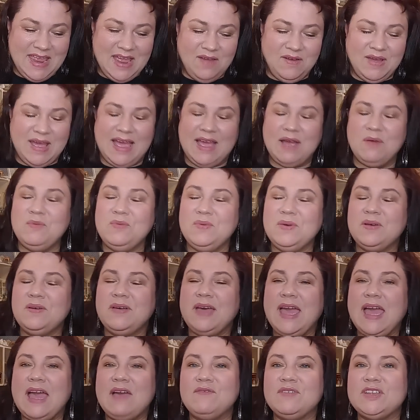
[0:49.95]
now, I
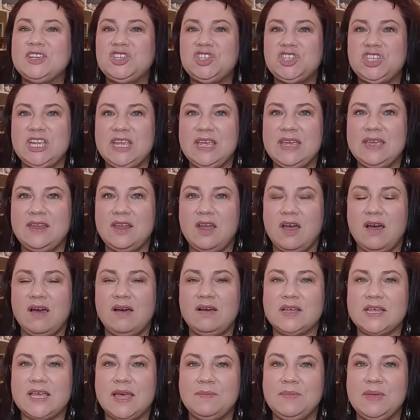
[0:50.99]
will have a Shein
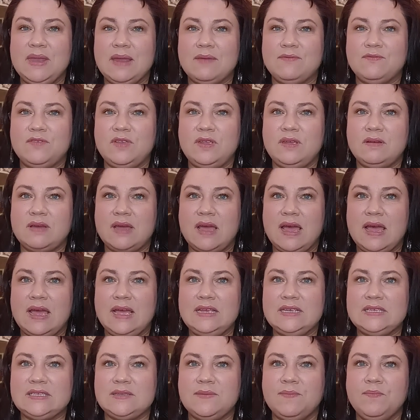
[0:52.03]
haul coming up for you
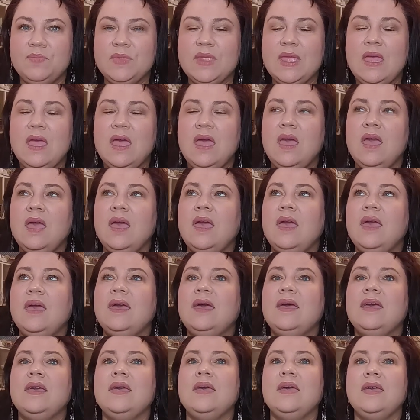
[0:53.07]
guys.
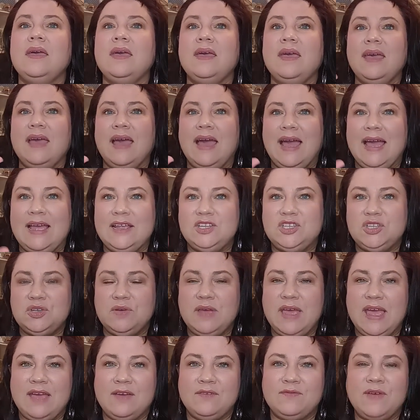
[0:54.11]
I do
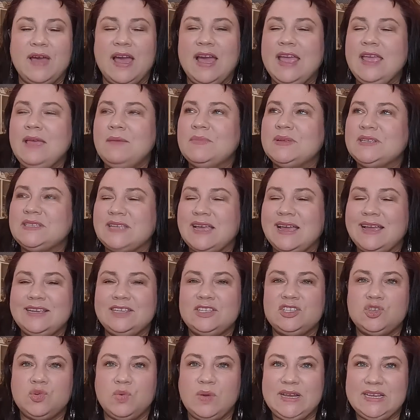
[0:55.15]
have, I am a
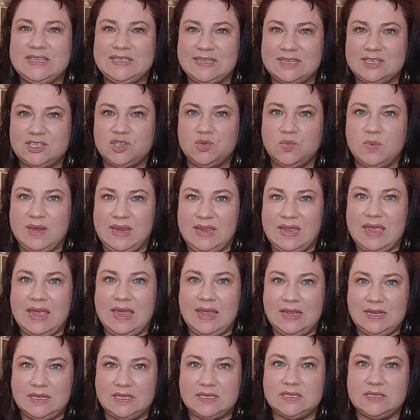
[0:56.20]
size 26,
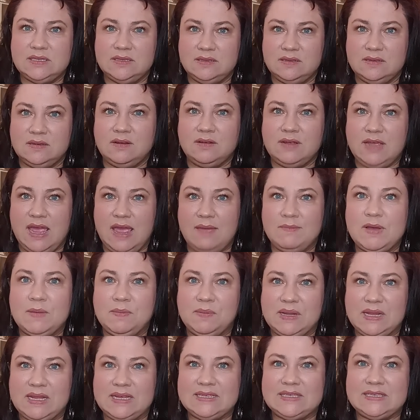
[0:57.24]
28. Okay, I'm a
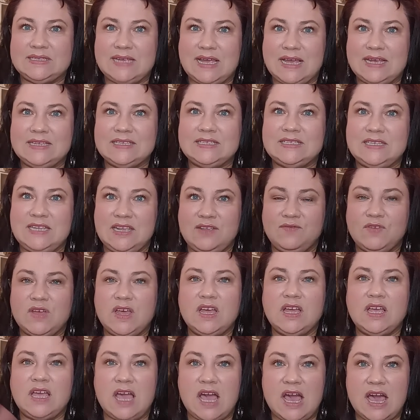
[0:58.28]
plus size
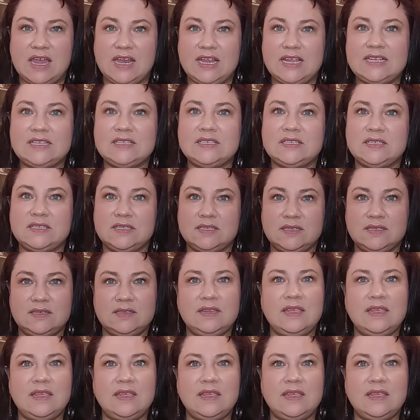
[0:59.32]
diva, goddess.